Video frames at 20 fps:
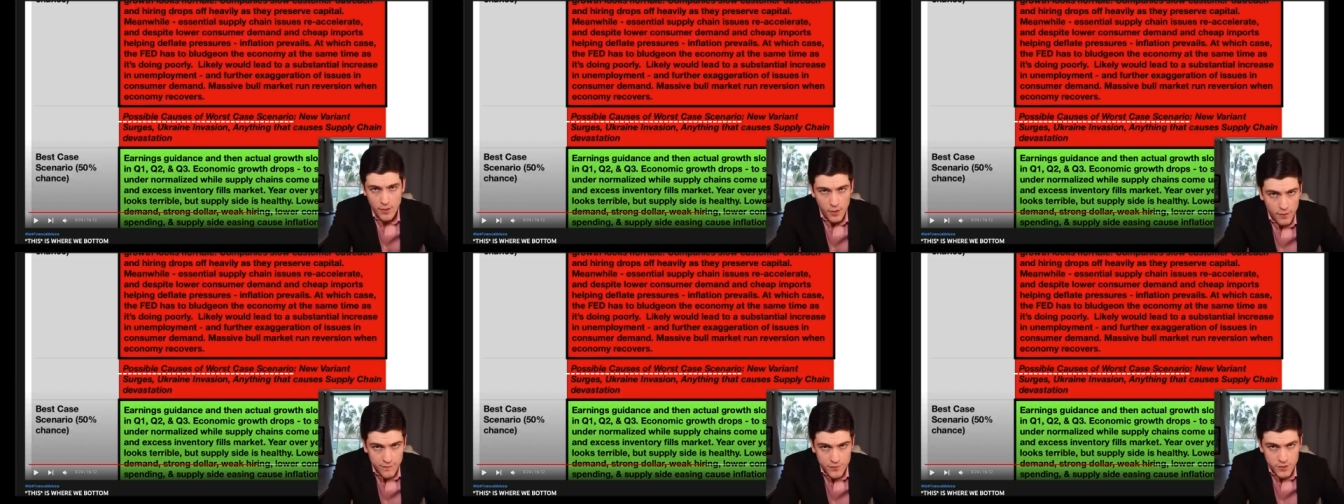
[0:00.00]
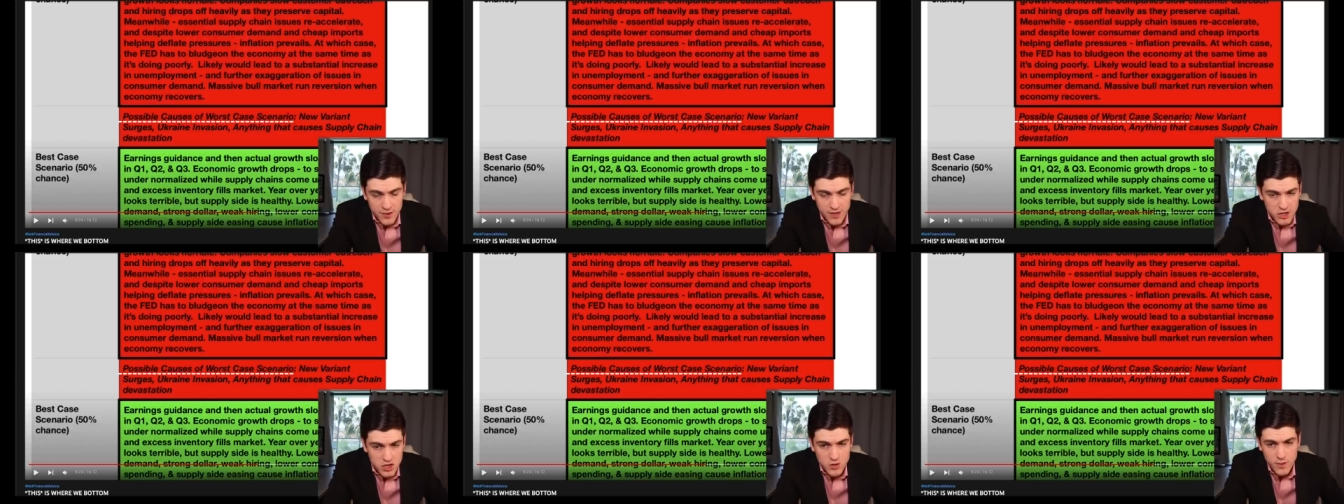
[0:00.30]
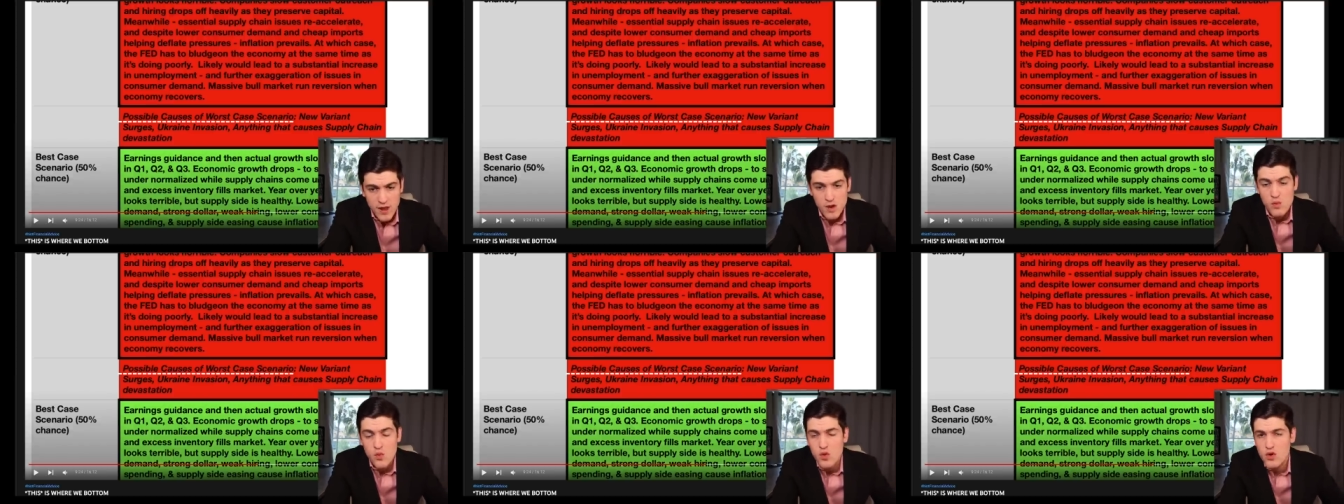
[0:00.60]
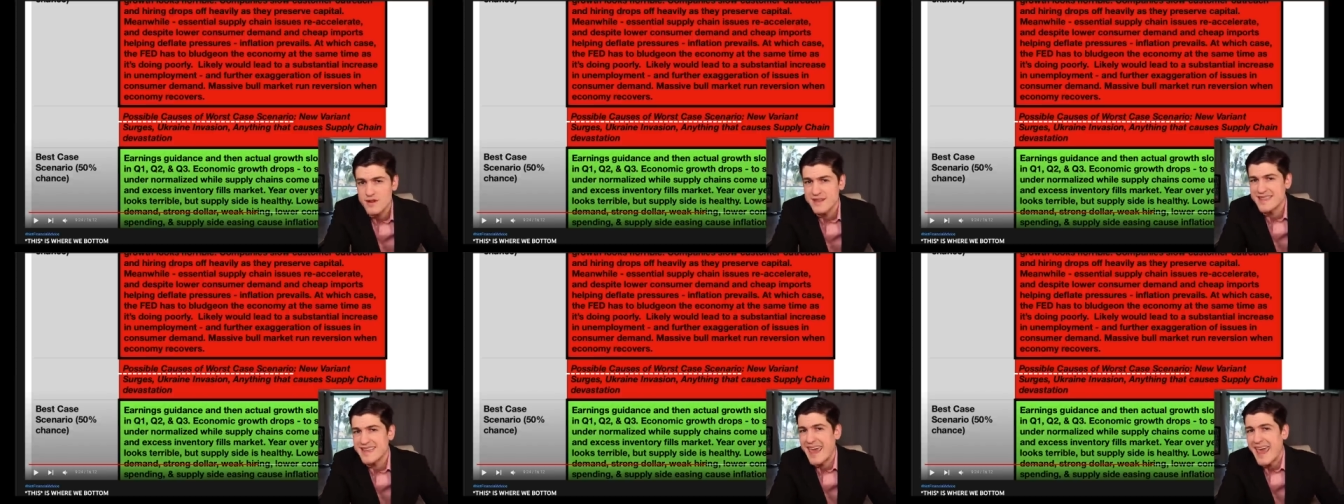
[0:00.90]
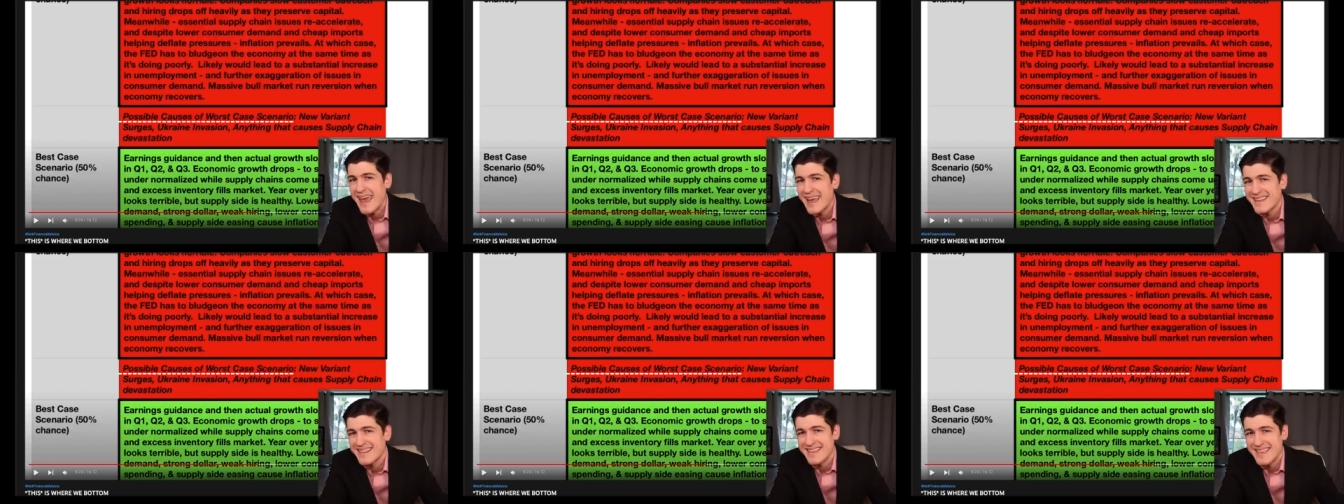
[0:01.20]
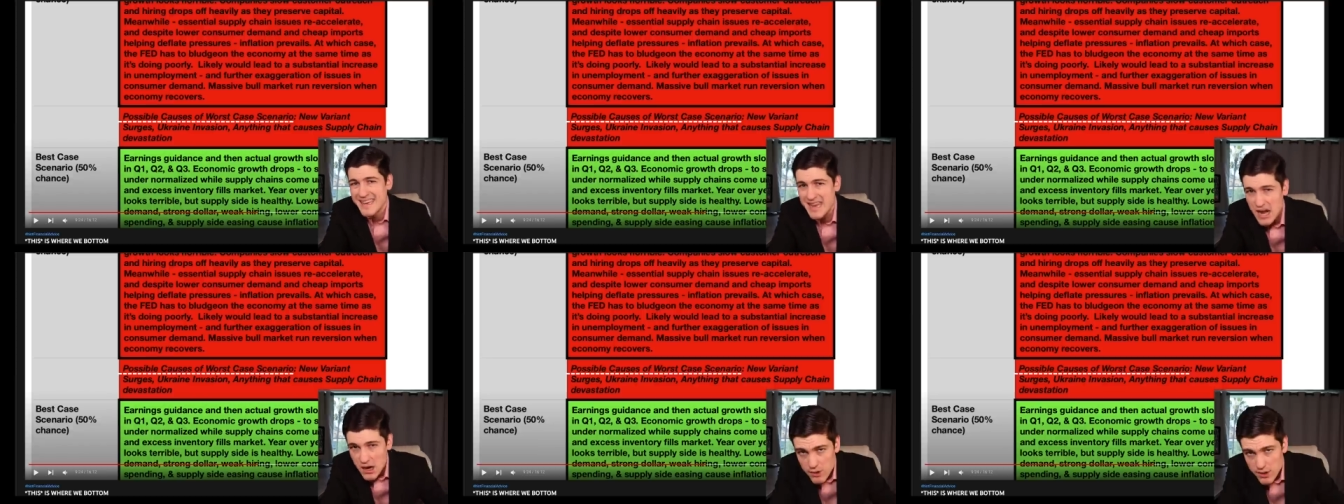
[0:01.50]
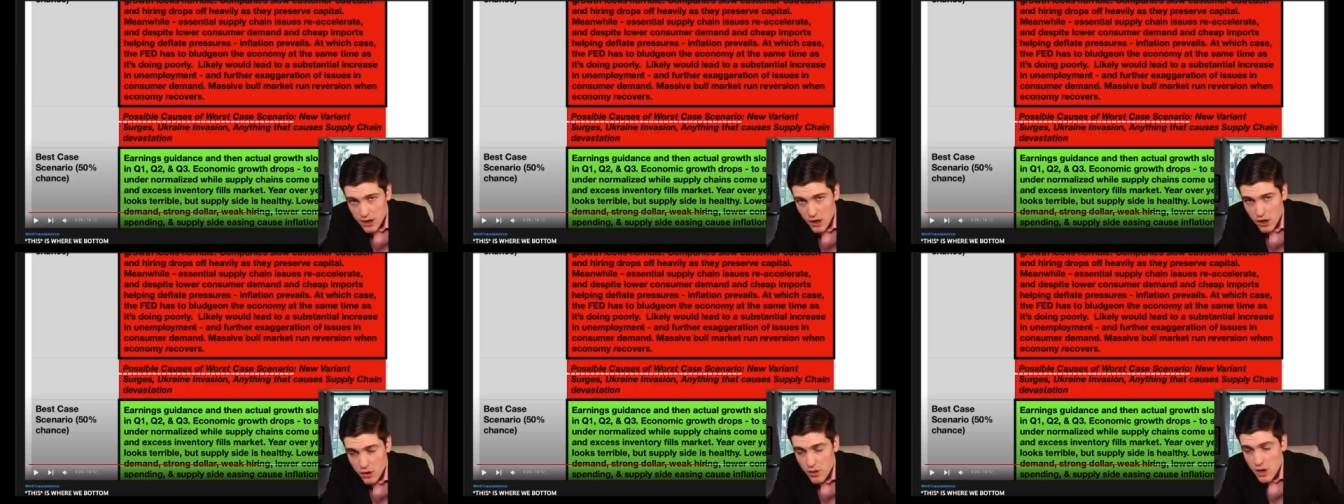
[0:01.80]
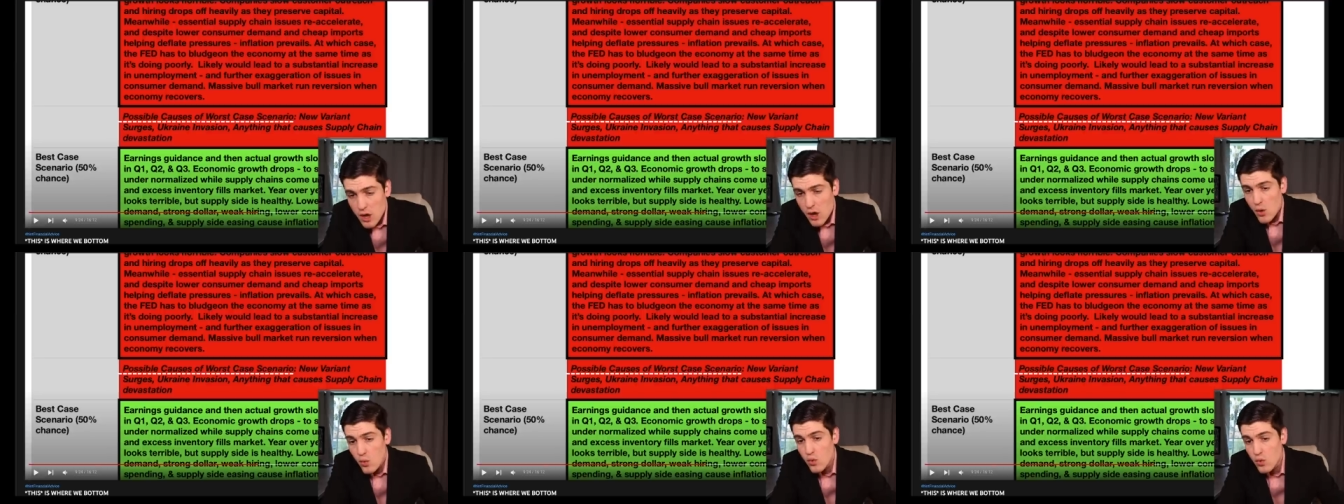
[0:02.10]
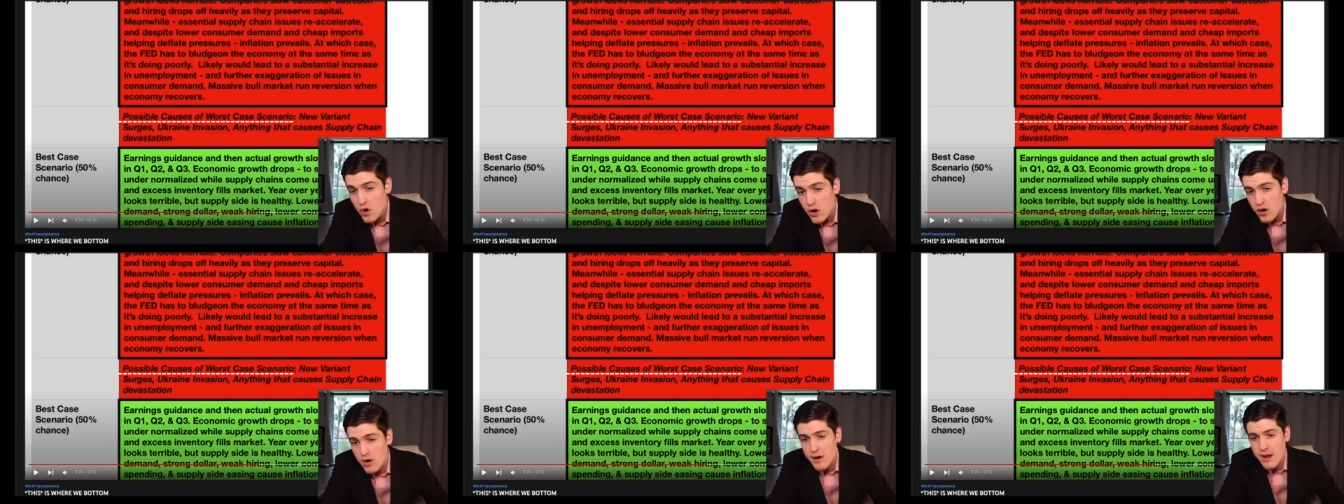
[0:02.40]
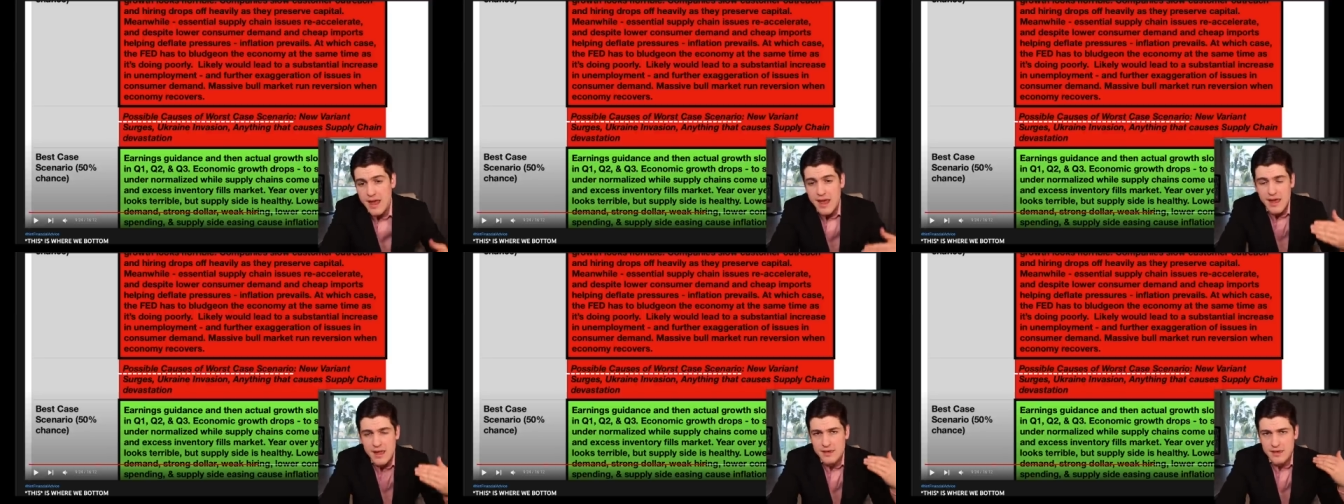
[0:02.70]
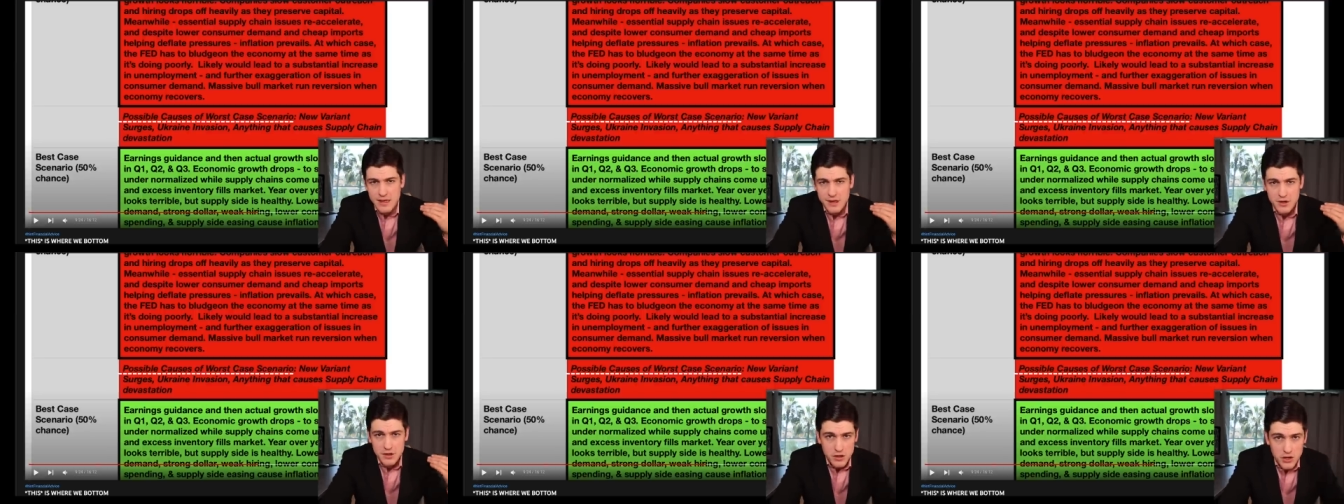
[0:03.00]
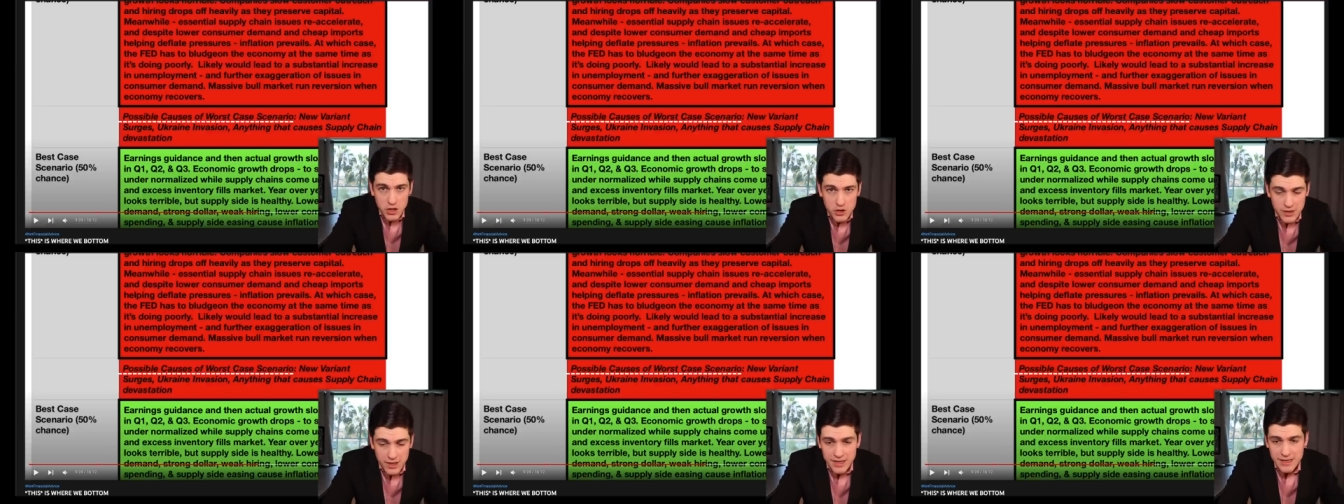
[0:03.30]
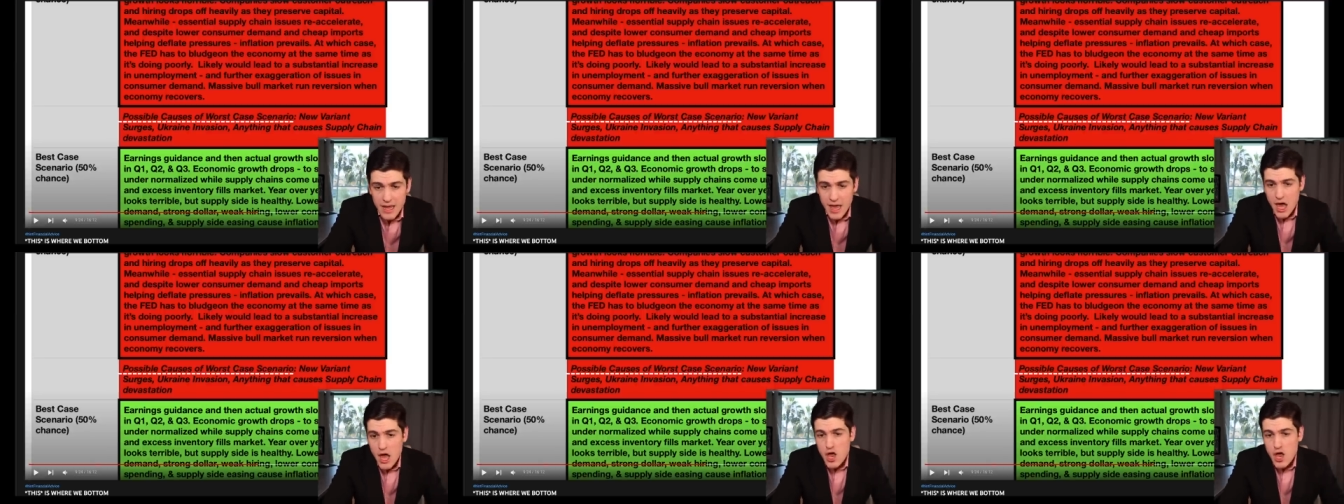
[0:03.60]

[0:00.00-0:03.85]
over into a worst case scenario were and included